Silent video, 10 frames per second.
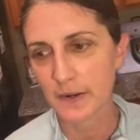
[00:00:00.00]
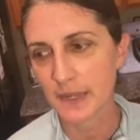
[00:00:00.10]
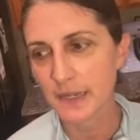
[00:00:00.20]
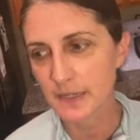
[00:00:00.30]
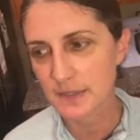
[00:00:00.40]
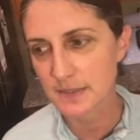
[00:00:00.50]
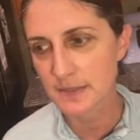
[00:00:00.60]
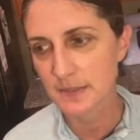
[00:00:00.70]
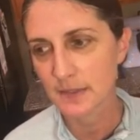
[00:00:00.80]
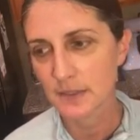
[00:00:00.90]
It is
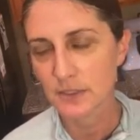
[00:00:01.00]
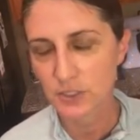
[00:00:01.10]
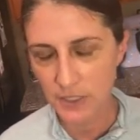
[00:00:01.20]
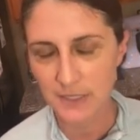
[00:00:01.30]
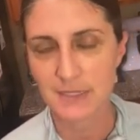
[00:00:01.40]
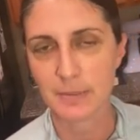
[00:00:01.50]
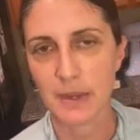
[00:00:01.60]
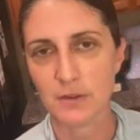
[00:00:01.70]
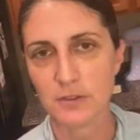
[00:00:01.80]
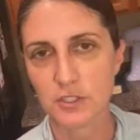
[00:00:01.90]
just almost
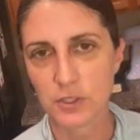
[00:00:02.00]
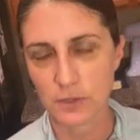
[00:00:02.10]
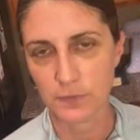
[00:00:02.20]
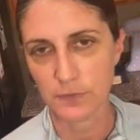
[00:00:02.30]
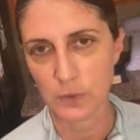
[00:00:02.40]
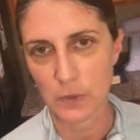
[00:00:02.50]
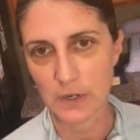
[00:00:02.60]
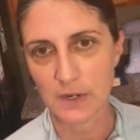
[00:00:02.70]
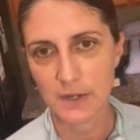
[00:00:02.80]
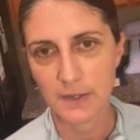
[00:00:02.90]
about to the floor.